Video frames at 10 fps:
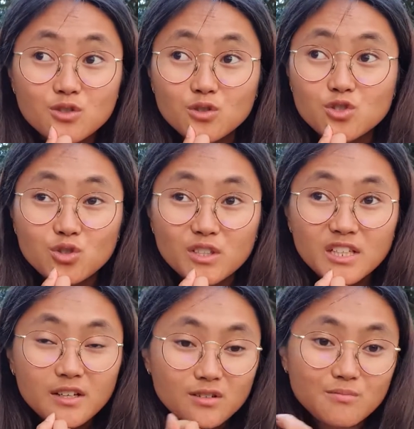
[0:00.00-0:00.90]
the
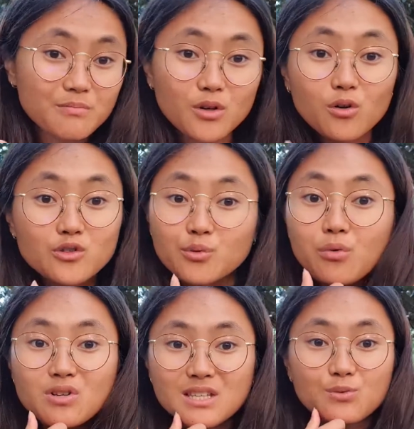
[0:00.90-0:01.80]
journey and all the
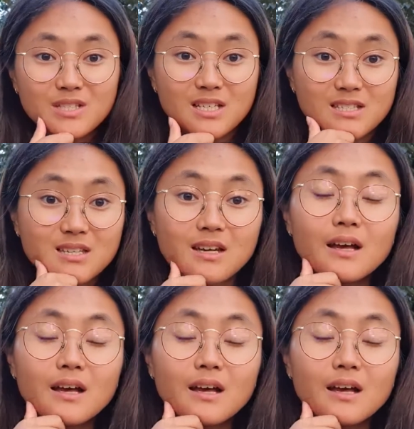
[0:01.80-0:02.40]
work that we did.